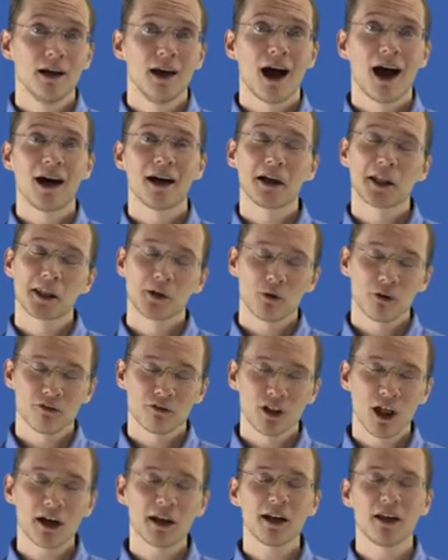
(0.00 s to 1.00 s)
it's sort of
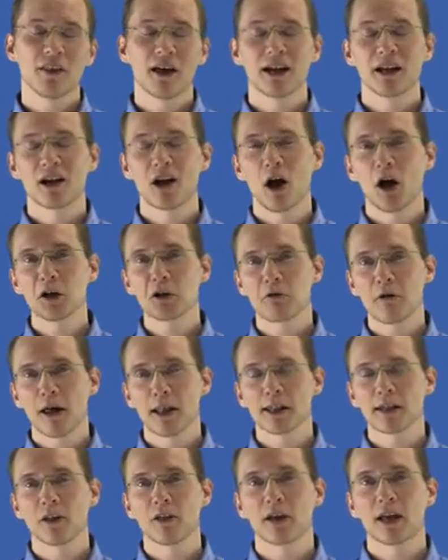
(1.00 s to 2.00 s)
lucky that in
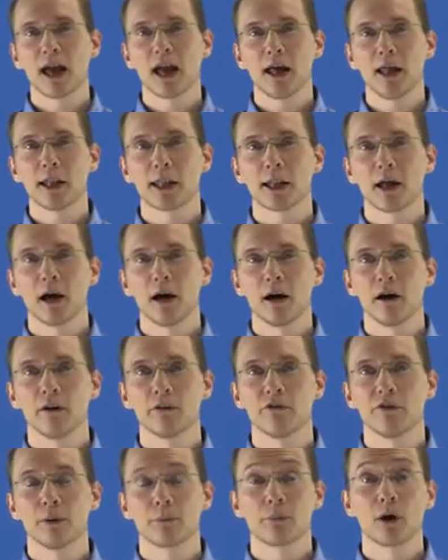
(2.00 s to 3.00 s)
contrast to the case
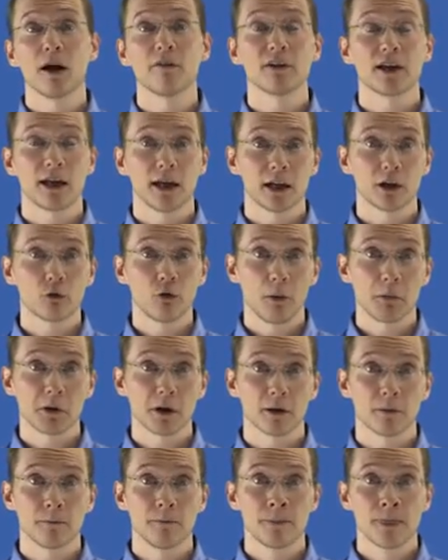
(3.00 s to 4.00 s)
of private key
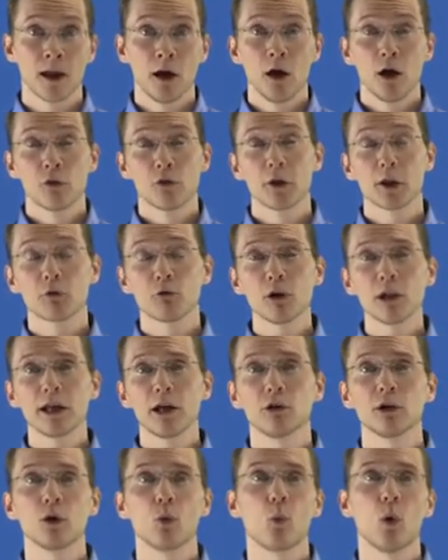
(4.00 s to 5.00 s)
encryption, there's really
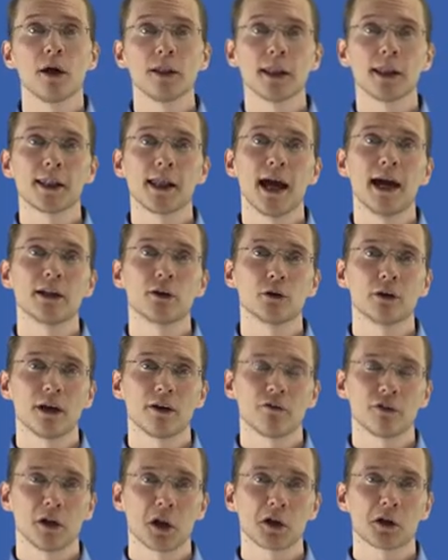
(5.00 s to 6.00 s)
only one standard
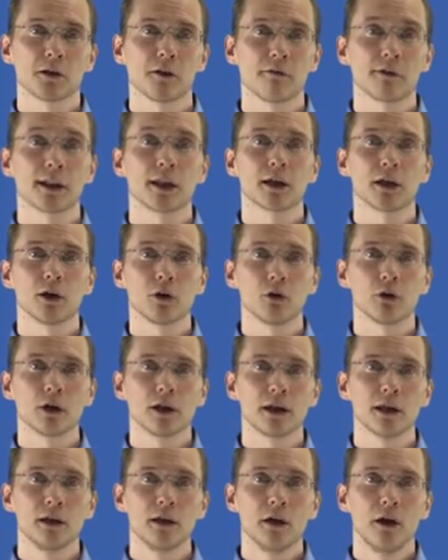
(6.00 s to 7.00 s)
definition of
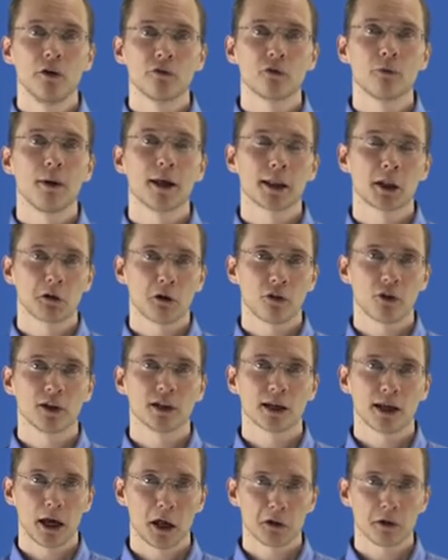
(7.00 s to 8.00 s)
security for message
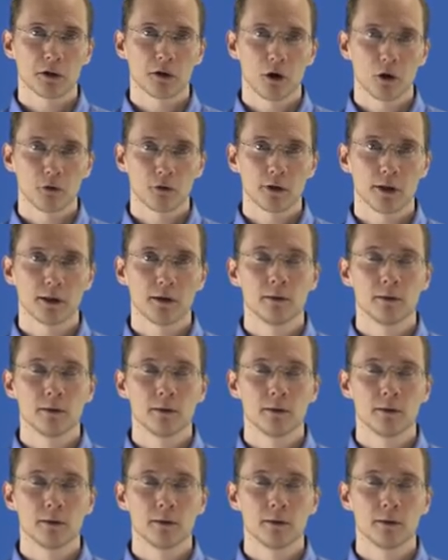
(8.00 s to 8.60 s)
authentication codes.